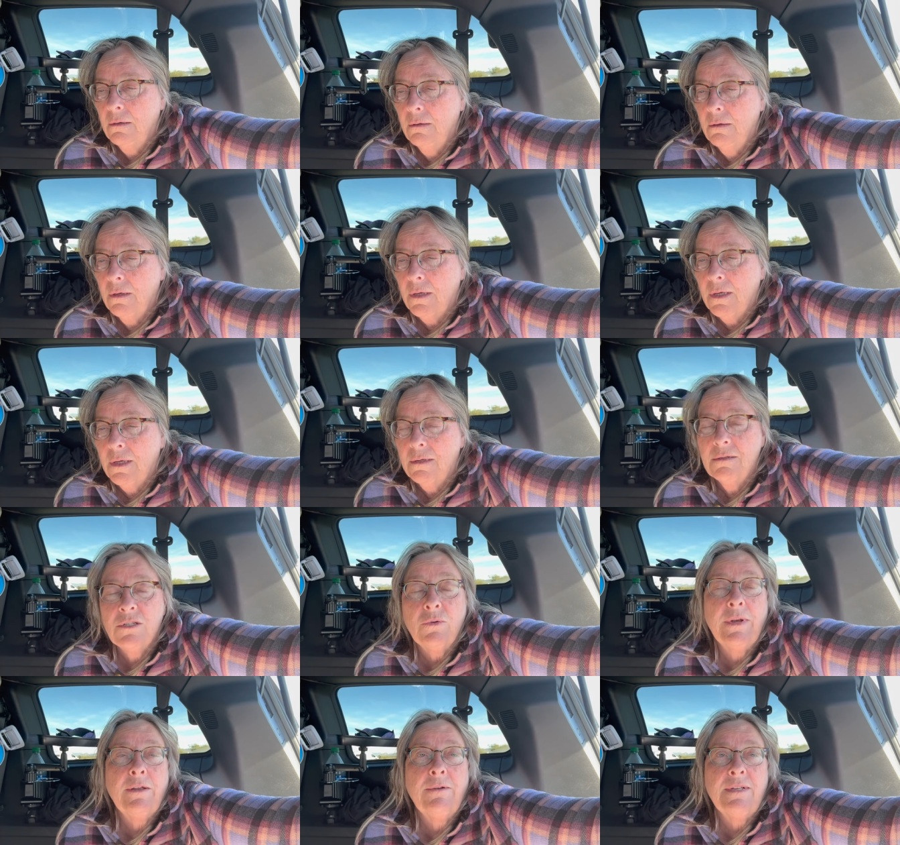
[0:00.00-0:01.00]
Uh,
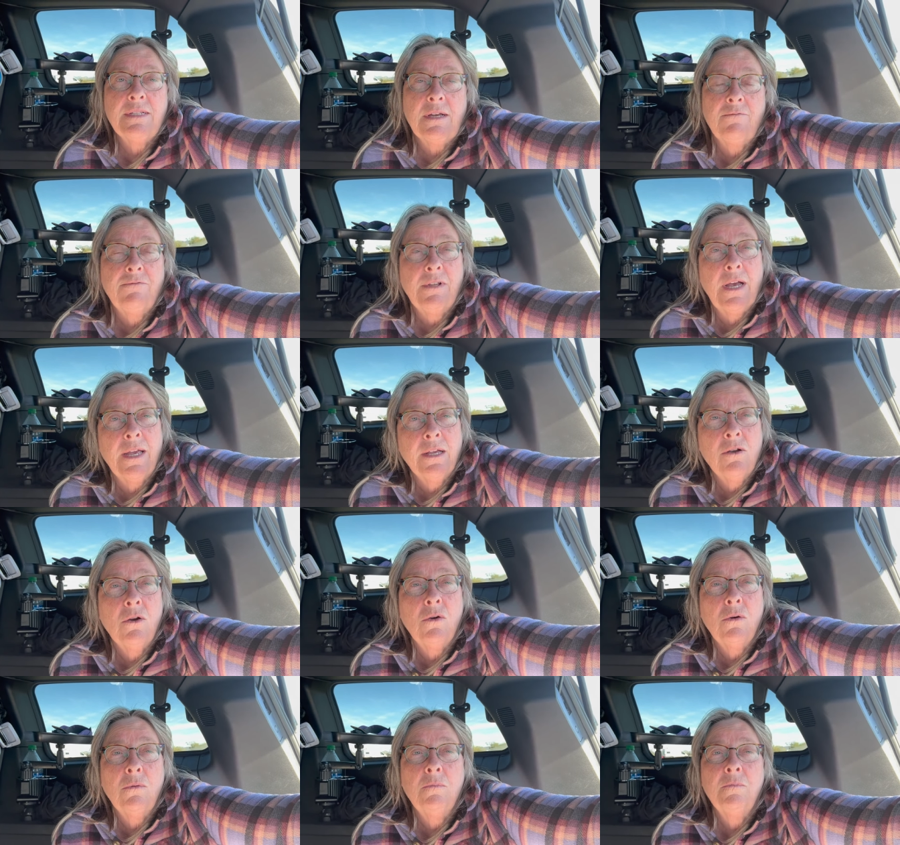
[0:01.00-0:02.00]
so anyways, I'm flying
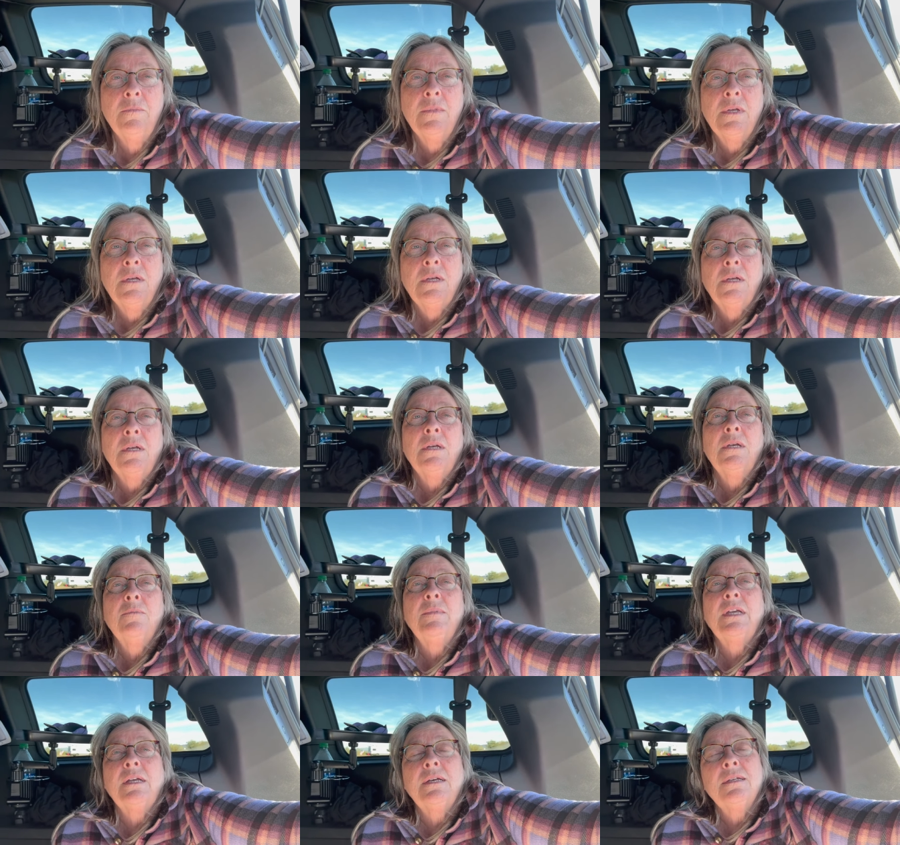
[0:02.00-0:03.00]
home
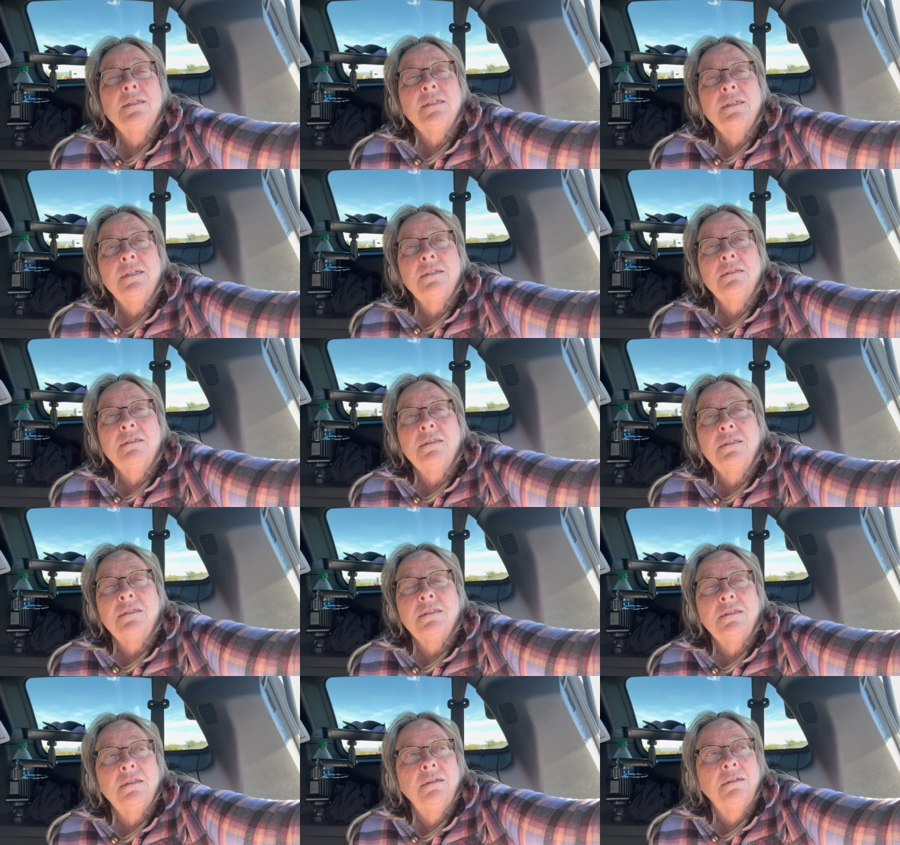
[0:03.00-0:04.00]
because
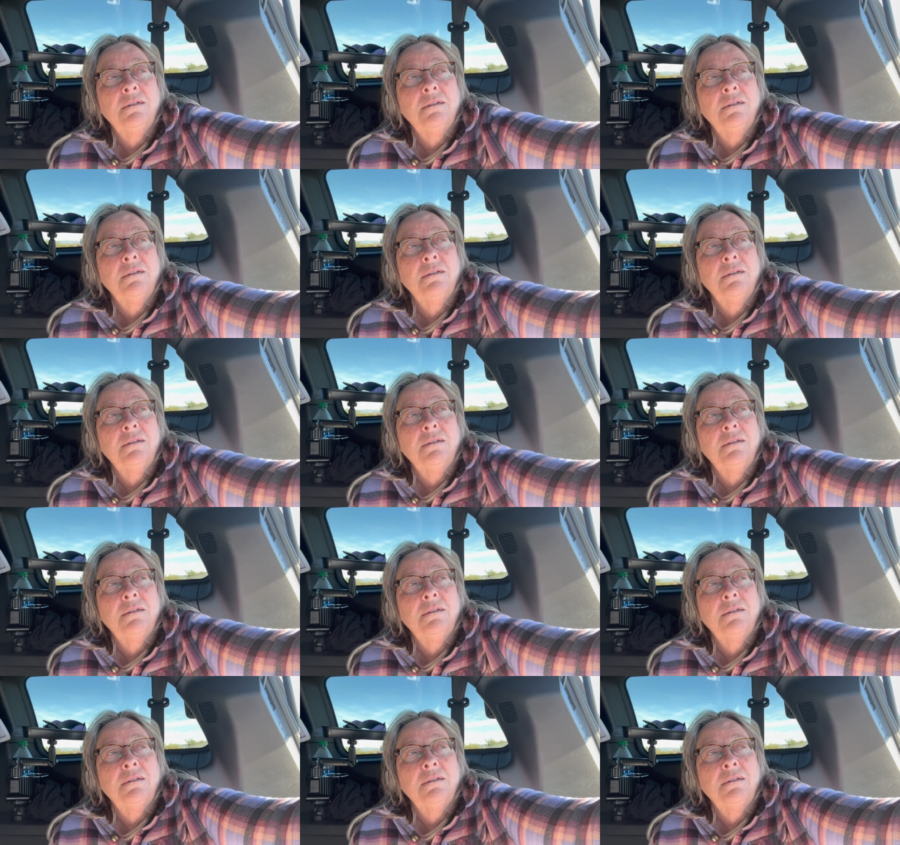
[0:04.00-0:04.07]
it's